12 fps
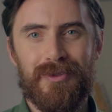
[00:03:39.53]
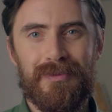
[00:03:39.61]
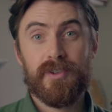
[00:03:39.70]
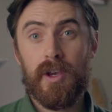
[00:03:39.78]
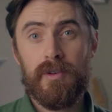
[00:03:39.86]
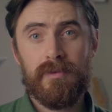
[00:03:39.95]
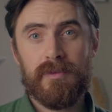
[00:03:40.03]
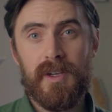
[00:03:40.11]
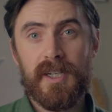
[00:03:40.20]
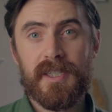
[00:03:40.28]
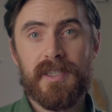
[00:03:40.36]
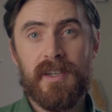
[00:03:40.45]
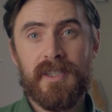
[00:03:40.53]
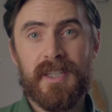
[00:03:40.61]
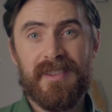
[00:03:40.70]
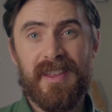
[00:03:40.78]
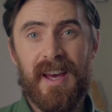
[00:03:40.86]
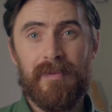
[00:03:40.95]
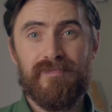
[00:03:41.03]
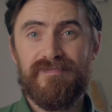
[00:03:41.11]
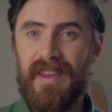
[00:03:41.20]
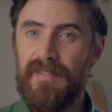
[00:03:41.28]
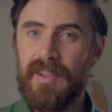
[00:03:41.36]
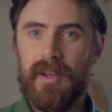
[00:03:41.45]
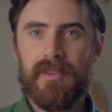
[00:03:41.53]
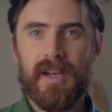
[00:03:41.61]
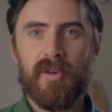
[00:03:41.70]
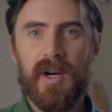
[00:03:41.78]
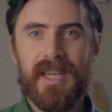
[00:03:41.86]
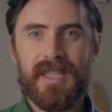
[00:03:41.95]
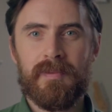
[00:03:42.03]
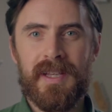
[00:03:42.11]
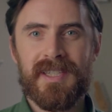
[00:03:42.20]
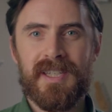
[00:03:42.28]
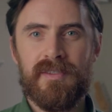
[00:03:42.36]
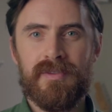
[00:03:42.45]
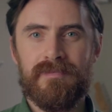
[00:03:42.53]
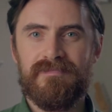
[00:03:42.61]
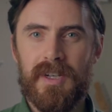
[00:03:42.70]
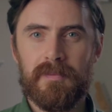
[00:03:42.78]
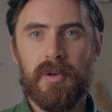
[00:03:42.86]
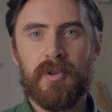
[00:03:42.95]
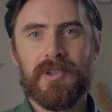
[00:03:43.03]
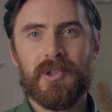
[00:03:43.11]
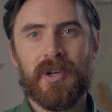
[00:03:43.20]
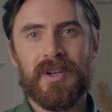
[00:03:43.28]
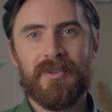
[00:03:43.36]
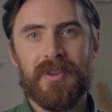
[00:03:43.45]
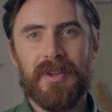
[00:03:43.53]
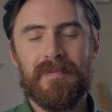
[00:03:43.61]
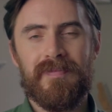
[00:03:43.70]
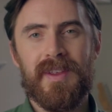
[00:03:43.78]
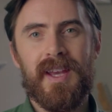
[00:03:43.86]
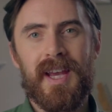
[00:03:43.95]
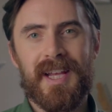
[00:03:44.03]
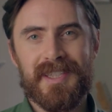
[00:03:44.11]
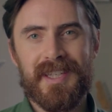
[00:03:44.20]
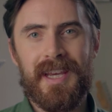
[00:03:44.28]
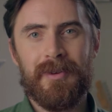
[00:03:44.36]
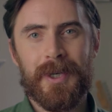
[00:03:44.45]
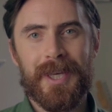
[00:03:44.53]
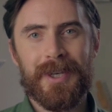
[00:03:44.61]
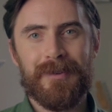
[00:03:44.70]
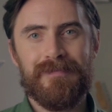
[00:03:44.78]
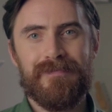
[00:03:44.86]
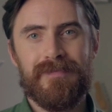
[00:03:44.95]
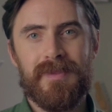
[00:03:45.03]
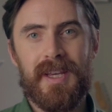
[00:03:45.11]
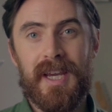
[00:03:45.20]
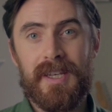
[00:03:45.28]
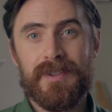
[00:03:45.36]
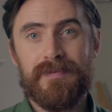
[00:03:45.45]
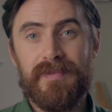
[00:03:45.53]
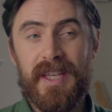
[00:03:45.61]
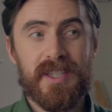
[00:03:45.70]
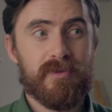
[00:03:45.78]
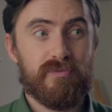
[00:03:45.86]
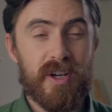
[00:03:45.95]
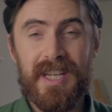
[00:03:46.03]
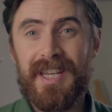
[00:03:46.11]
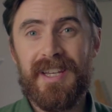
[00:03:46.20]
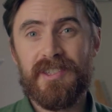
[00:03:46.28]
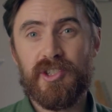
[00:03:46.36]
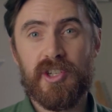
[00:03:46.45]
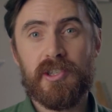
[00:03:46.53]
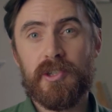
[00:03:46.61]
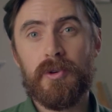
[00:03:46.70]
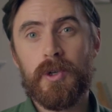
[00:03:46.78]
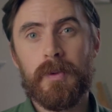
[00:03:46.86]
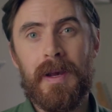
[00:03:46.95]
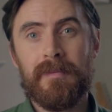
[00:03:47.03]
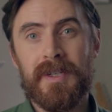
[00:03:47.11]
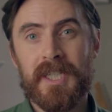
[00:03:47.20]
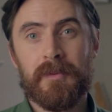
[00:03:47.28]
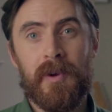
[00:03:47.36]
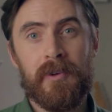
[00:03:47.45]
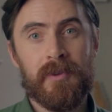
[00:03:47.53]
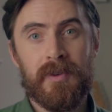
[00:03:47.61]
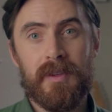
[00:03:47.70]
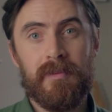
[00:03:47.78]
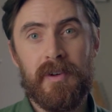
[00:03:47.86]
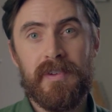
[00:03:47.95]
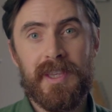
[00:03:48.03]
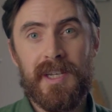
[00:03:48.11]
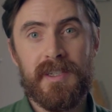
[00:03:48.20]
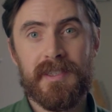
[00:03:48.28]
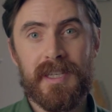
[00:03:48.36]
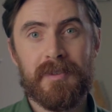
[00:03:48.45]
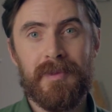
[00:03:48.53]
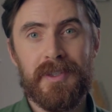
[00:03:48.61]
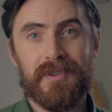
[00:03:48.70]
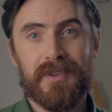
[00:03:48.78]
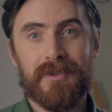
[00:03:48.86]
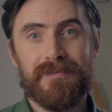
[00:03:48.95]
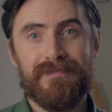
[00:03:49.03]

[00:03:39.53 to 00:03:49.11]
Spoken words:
So I decided that even though they're quite expensive, I'll pull the trigger on them and see how I get on. And this really is just to talk about my experience with them over the last 6 months.